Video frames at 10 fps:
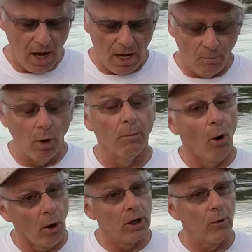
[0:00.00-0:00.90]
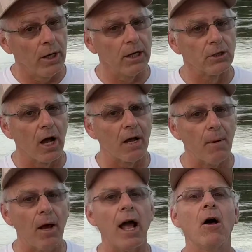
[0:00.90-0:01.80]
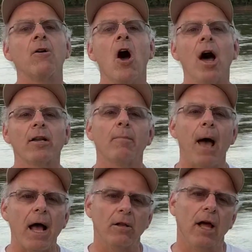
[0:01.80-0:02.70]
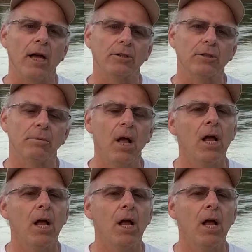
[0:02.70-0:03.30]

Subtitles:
And more importantly, we're going to talk about how not to backlash.